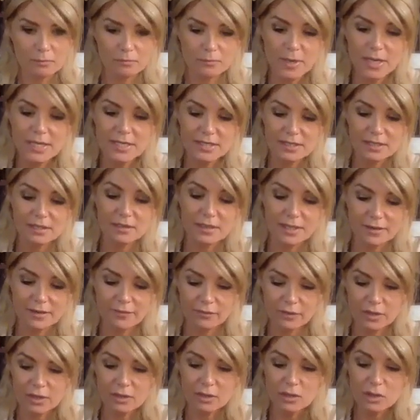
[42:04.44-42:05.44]
basically
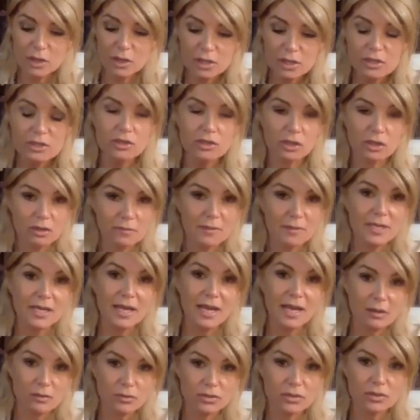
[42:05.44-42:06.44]
every good German
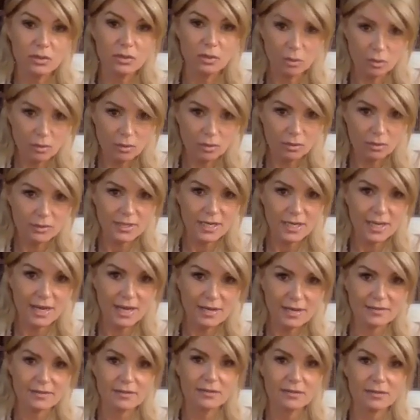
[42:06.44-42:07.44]
household
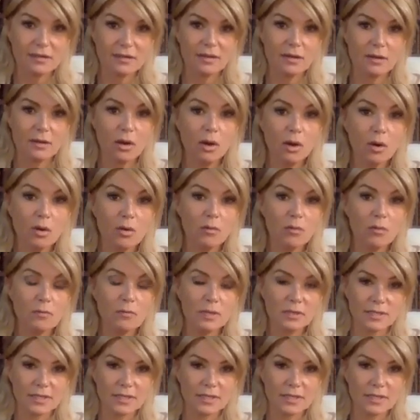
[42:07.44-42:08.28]
has a home,